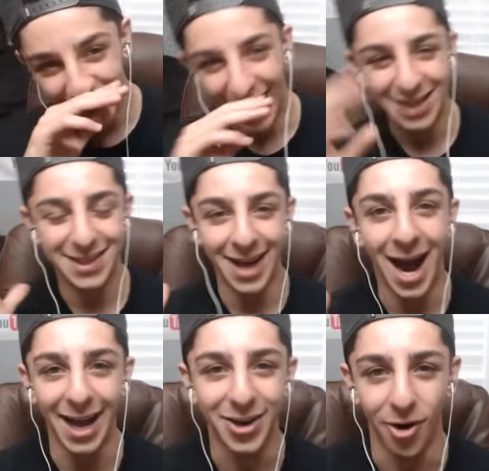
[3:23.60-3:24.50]
day? I said
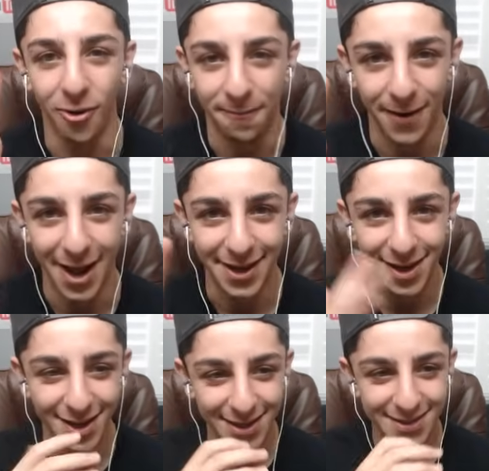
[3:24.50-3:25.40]
hi, girlfriend. Want
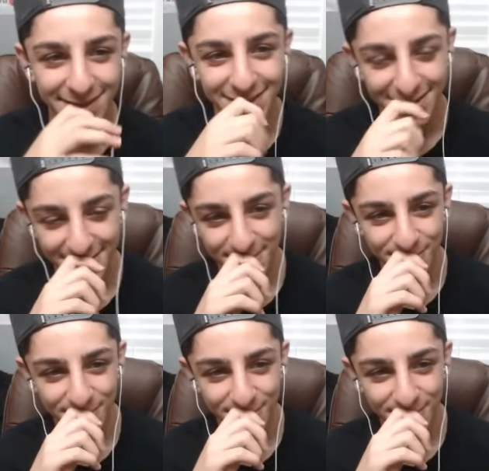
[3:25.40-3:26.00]
to hang out?